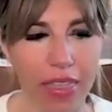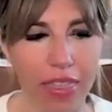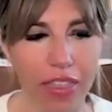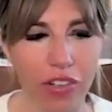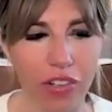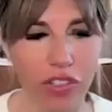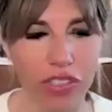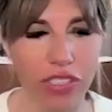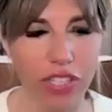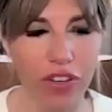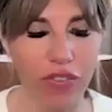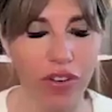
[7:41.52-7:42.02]

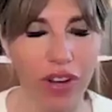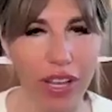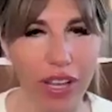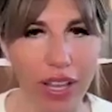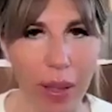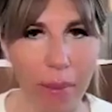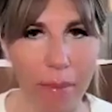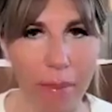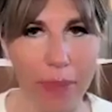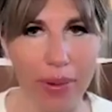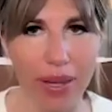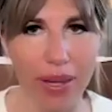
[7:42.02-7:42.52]
there's different
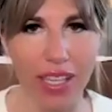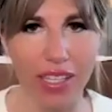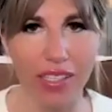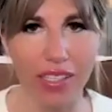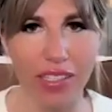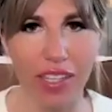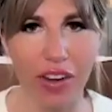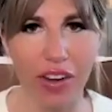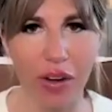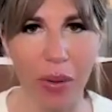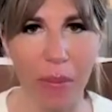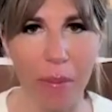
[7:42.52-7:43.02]
companies
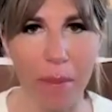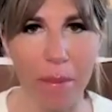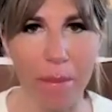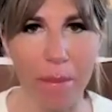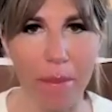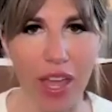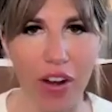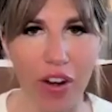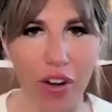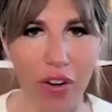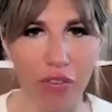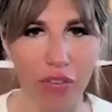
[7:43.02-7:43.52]
that are
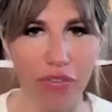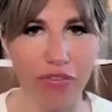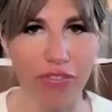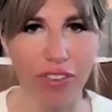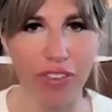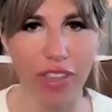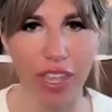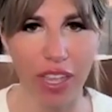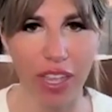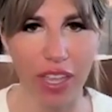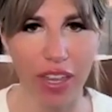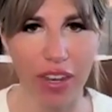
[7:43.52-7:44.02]
better
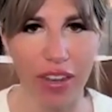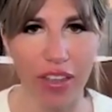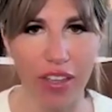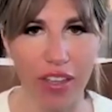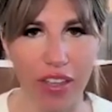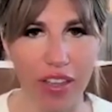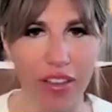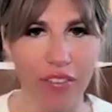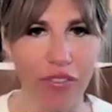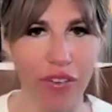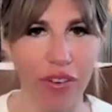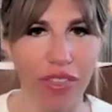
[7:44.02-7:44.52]
fit
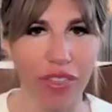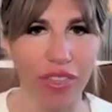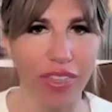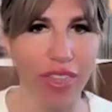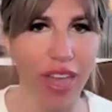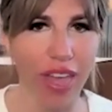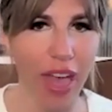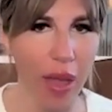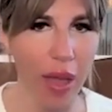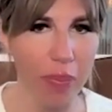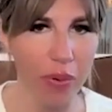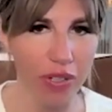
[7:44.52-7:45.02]
for
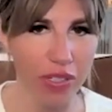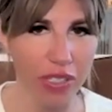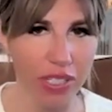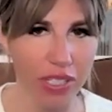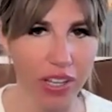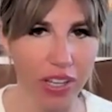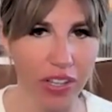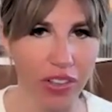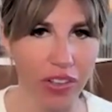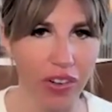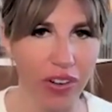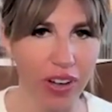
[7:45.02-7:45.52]
that
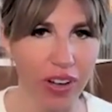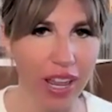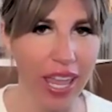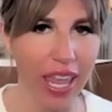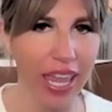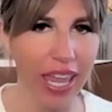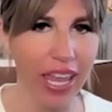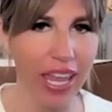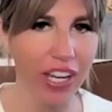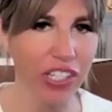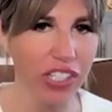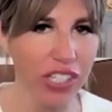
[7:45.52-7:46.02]
particular
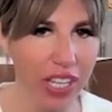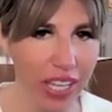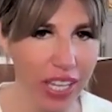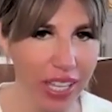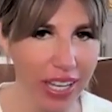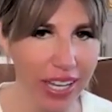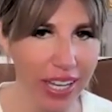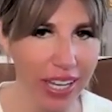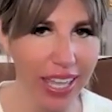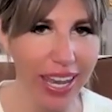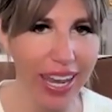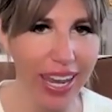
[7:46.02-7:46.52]

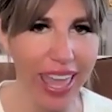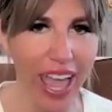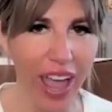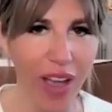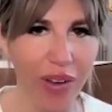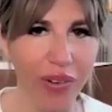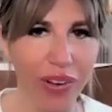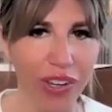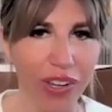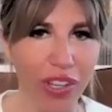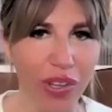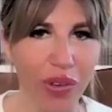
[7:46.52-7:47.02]
agent and
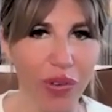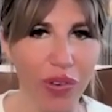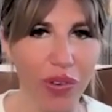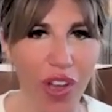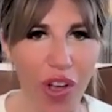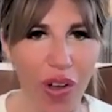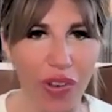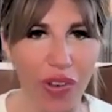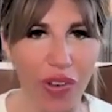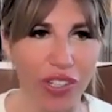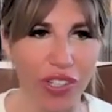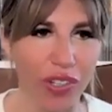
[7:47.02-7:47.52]
how do you
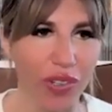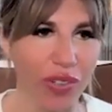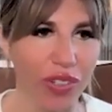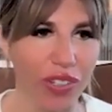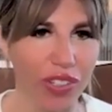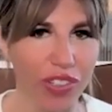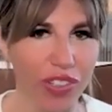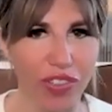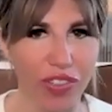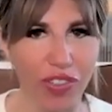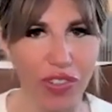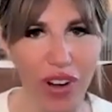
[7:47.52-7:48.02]
know do you
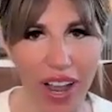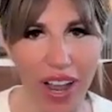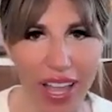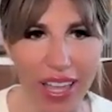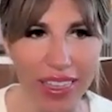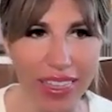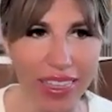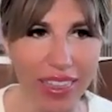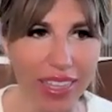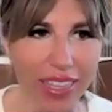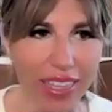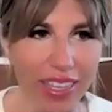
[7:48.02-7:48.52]
just
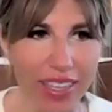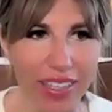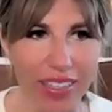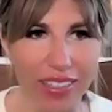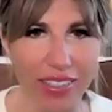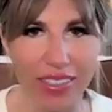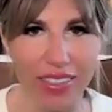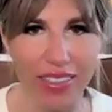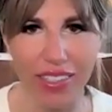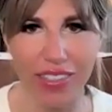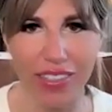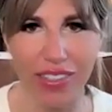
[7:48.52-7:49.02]
try
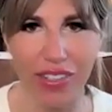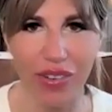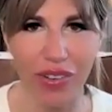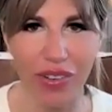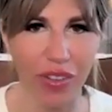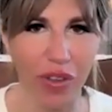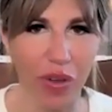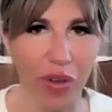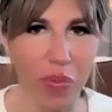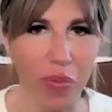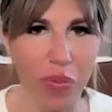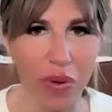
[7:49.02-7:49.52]
things is there a
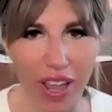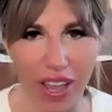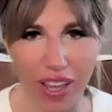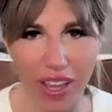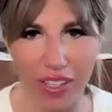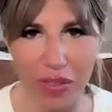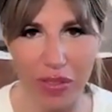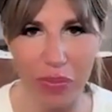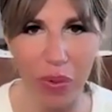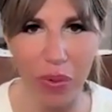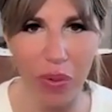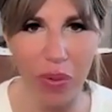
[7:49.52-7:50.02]
low
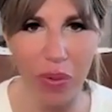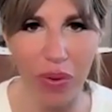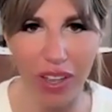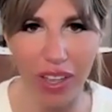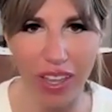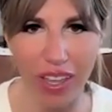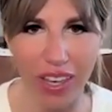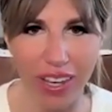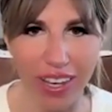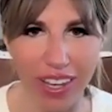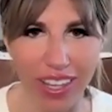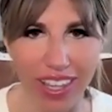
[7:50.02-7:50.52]
price
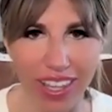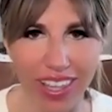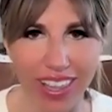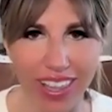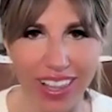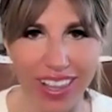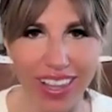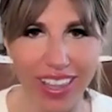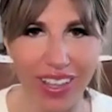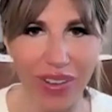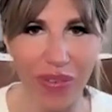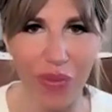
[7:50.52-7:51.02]
point
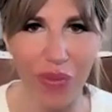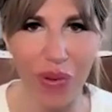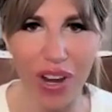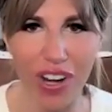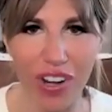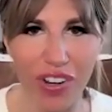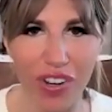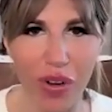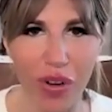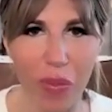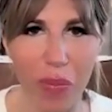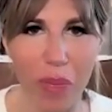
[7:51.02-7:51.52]
like what are
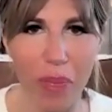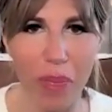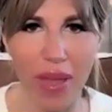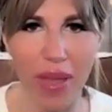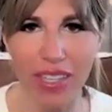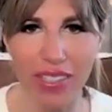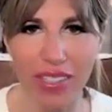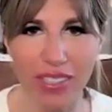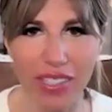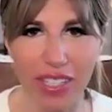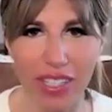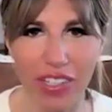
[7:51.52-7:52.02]
your
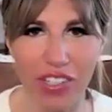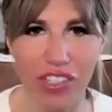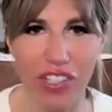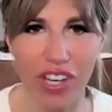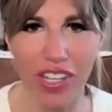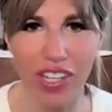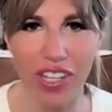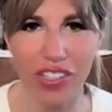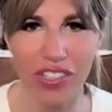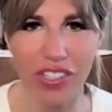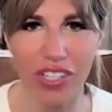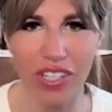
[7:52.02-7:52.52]
best
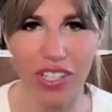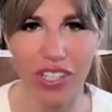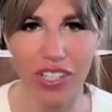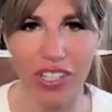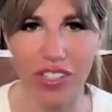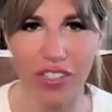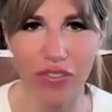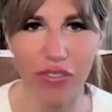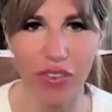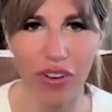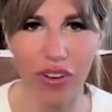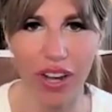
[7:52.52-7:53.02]

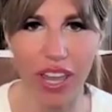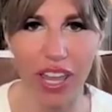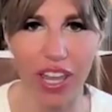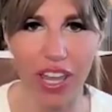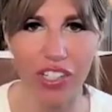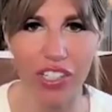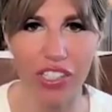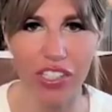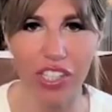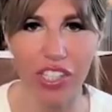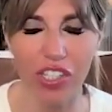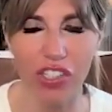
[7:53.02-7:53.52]
suggestions for
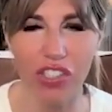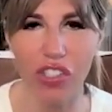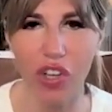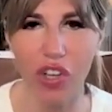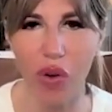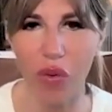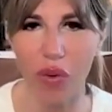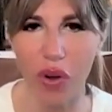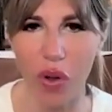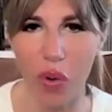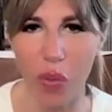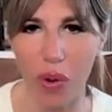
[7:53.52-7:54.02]
agents that
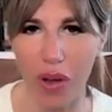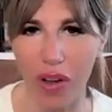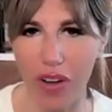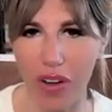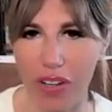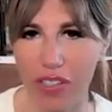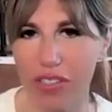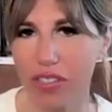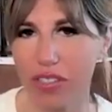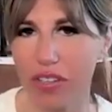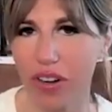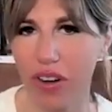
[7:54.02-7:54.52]
don't know where
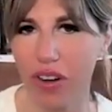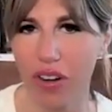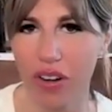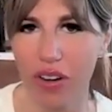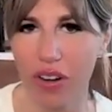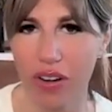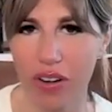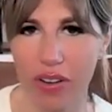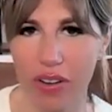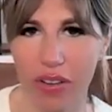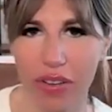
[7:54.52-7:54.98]
to start